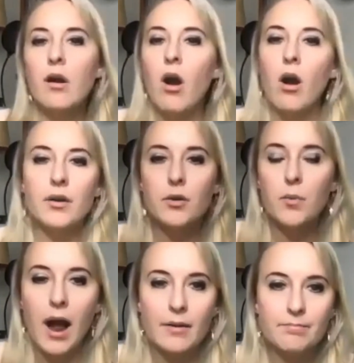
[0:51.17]
are you
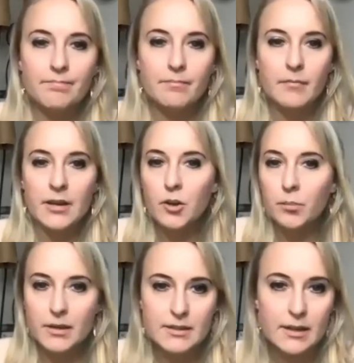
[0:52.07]
at in your
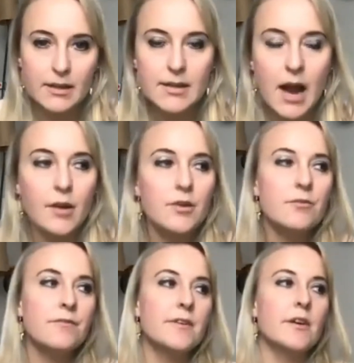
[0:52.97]
business? How do you
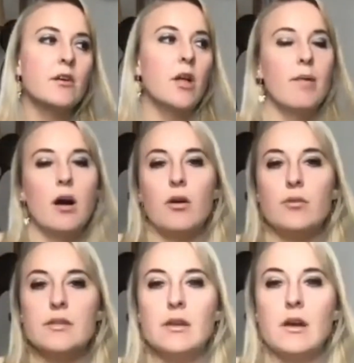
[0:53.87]
feel
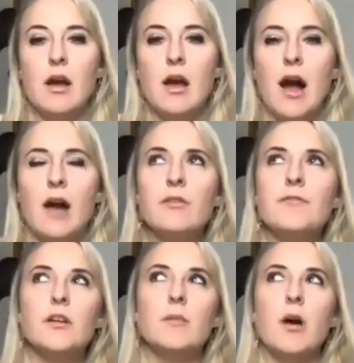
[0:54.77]
about
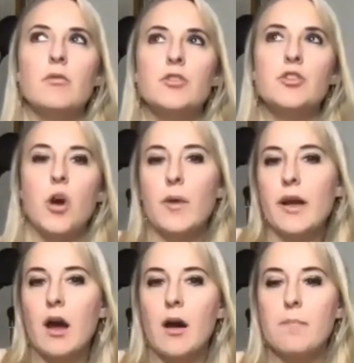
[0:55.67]

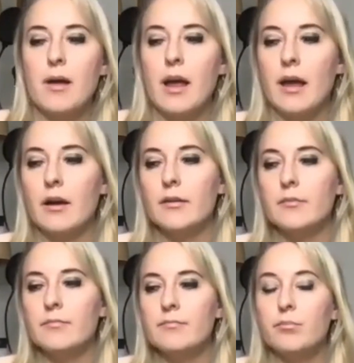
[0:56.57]
showing up
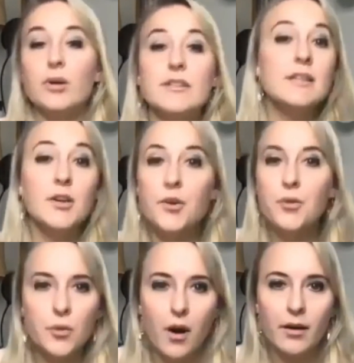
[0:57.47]
and presenting who
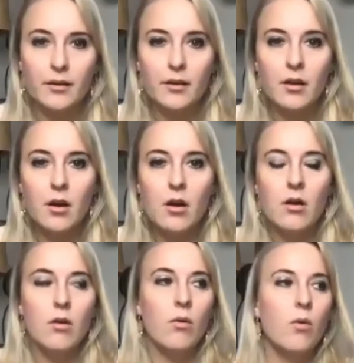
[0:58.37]
you are?
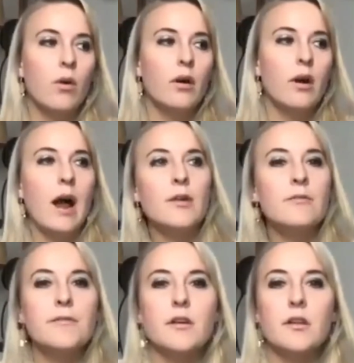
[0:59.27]
Or how do you
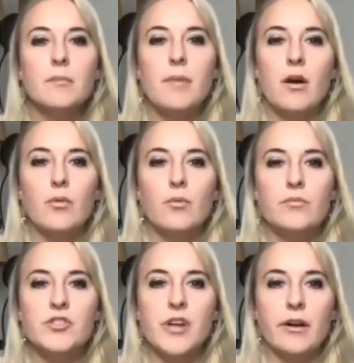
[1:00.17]
feel about
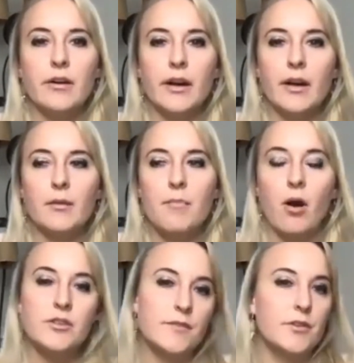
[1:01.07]
sharing
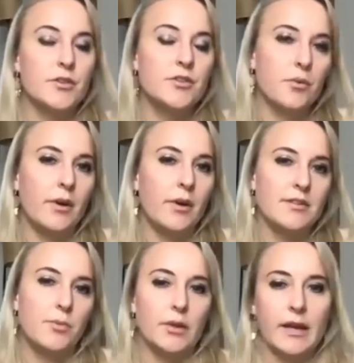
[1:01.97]
parts of your story as
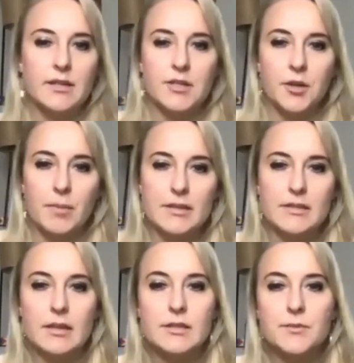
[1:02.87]
it relates to your
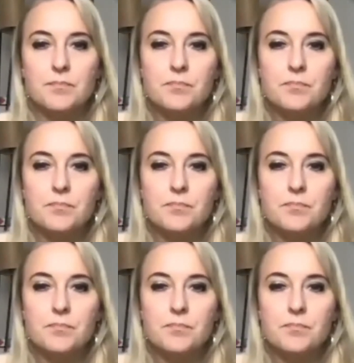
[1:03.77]
business?